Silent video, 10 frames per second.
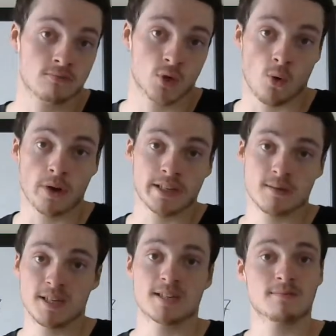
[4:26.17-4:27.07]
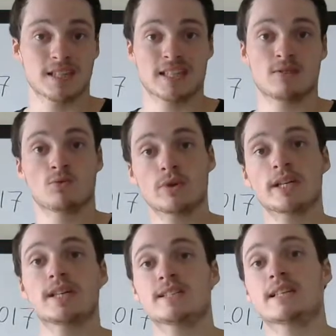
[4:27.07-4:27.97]
going to be something that
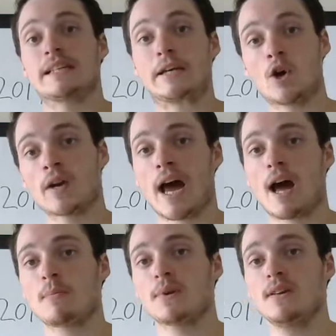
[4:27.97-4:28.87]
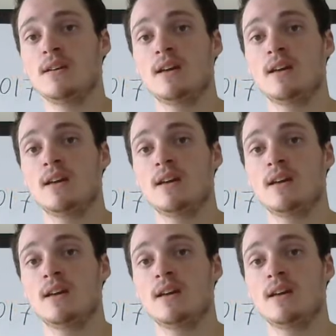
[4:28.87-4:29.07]
realistically could happen,